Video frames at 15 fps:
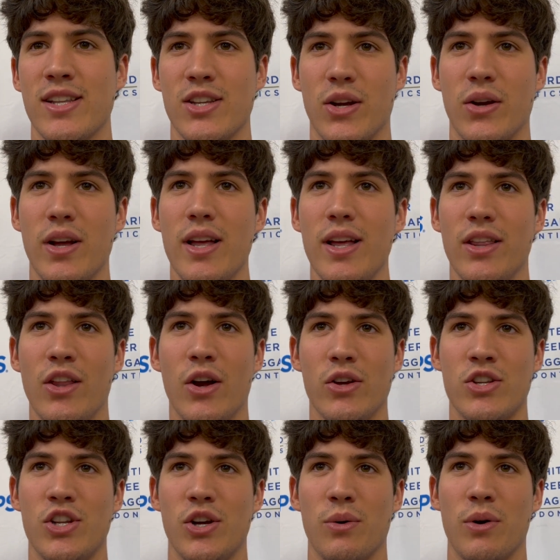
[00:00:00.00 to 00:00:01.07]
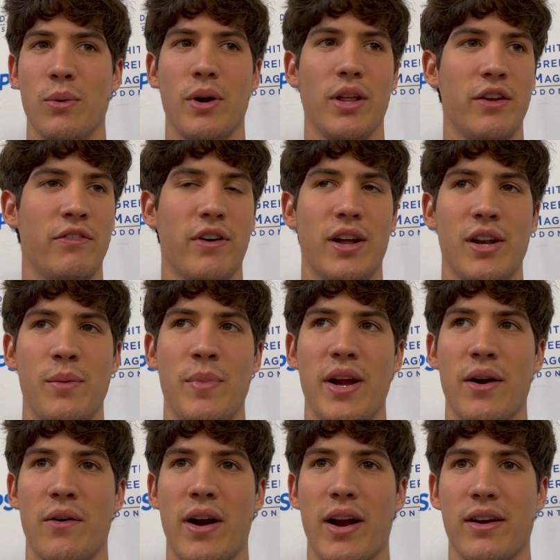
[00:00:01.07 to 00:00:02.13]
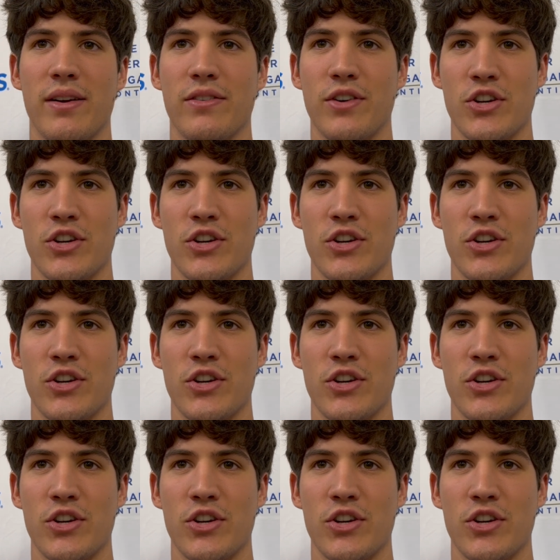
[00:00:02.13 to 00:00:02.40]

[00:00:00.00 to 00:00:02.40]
So those two were really fun to be around.